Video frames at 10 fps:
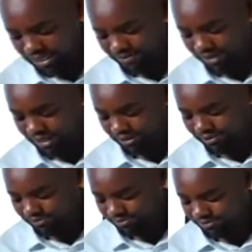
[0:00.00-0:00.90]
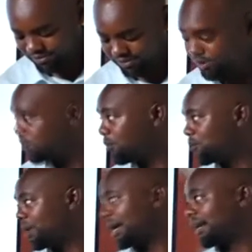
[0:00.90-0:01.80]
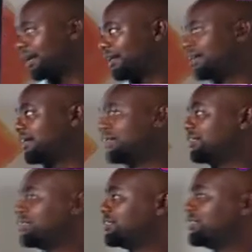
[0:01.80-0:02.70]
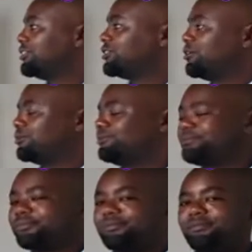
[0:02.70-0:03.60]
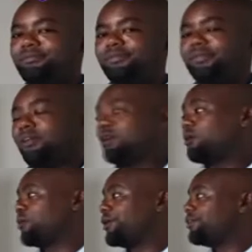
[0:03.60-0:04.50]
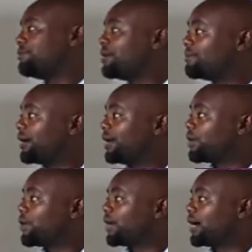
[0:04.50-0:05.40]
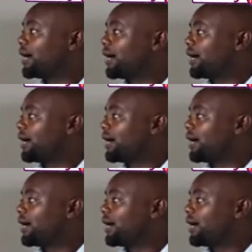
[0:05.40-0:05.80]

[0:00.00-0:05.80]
10 minus 1. So when you remember your